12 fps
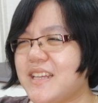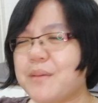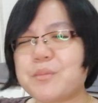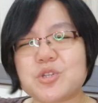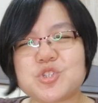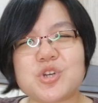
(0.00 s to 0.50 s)

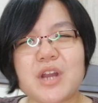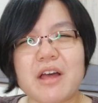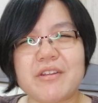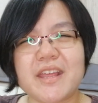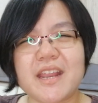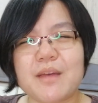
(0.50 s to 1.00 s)
I'm not sure
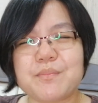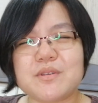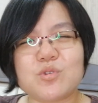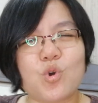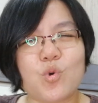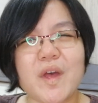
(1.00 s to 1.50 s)
how that
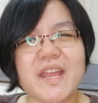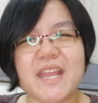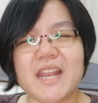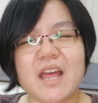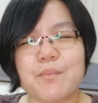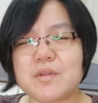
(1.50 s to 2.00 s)
happened or why
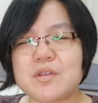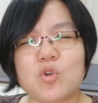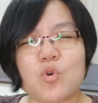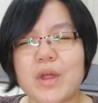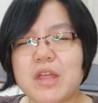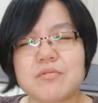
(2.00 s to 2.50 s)
that happened
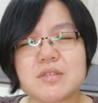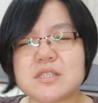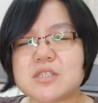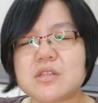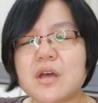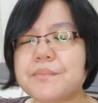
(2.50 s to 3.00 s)
or why it
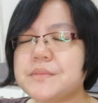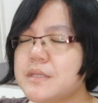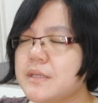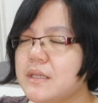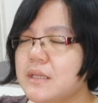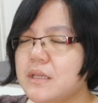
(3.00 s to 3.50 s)
wasn't stopped,
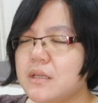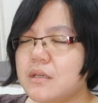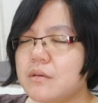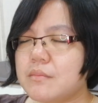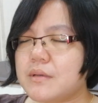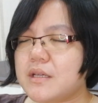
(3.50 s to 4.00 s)

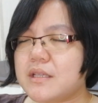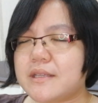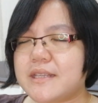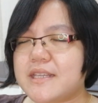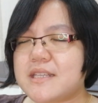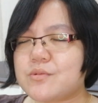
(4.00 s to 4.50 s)
but
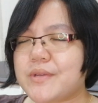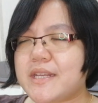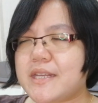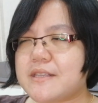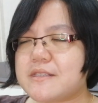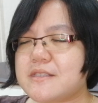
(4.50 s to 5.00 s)
it is what
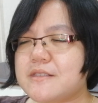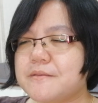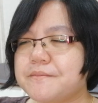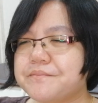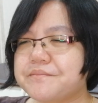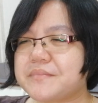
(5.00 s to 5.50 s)
it is.
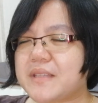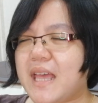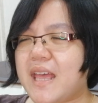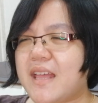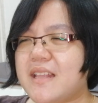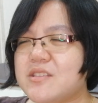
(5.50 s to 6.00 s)

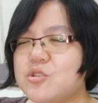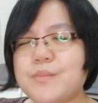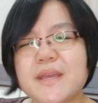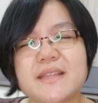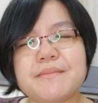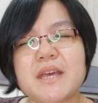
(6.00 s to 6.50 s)
And to
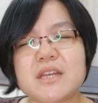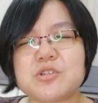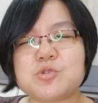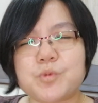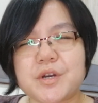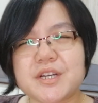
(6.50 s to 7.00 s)
make
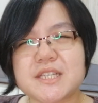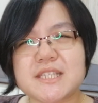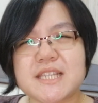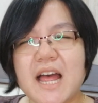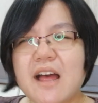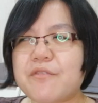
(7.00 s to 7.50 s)
matters
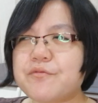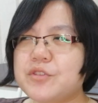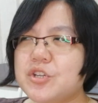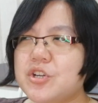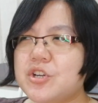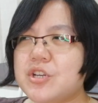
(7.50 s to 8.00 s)
worse,
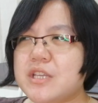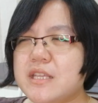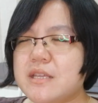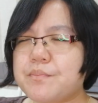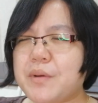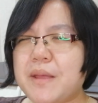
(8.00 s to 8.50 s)
after
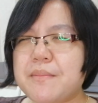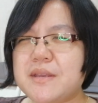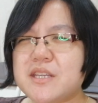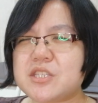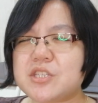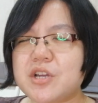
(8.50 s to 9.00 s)
the Prime
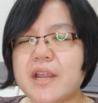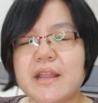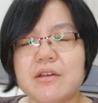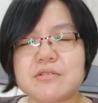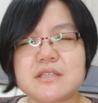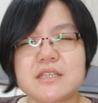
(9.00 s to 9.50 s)
Minister
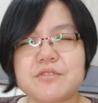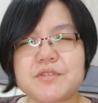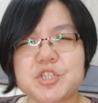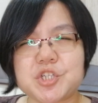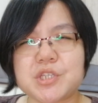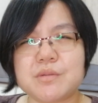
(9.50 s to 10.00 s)
announced the
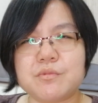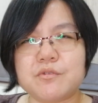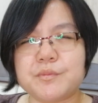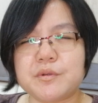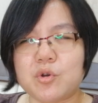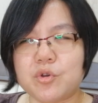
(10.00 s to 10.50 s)
restricted
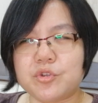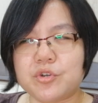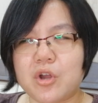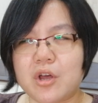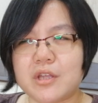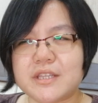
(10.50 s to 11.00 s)
movement
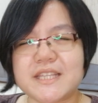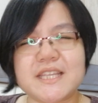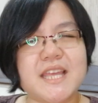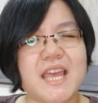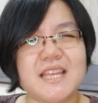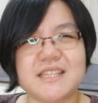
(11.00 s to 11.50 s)
order on
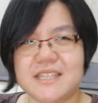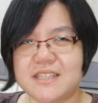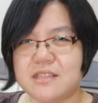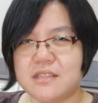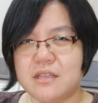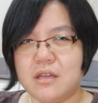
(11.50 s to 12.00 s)
the
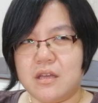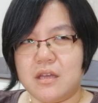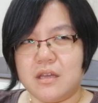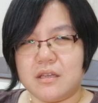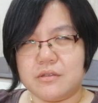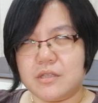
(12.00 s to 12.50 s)
18th,
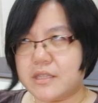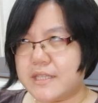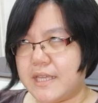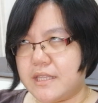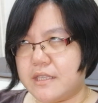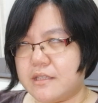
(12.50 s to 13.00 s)
not the
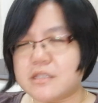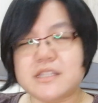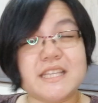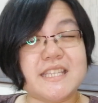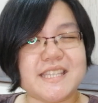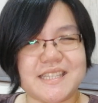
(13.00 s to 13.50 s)
18th,
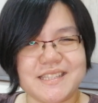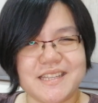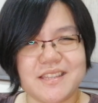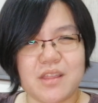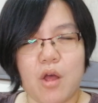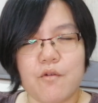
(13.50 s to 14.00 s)
the
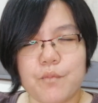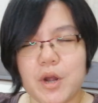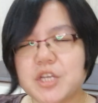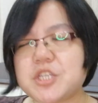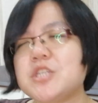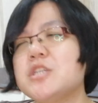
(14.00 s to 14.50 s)
16th of
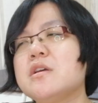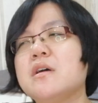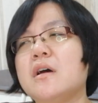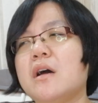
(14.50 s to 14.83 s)
March,